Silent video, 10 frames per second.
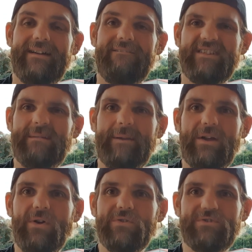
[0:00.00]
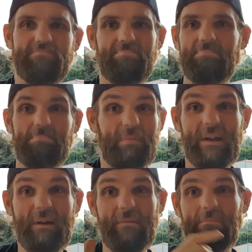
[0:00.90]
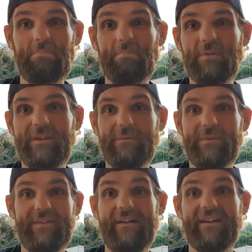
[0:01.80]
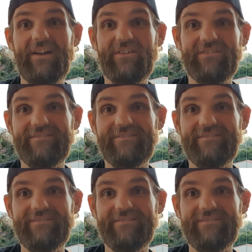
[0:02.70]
for something else. Anyway. We'll see how it goes.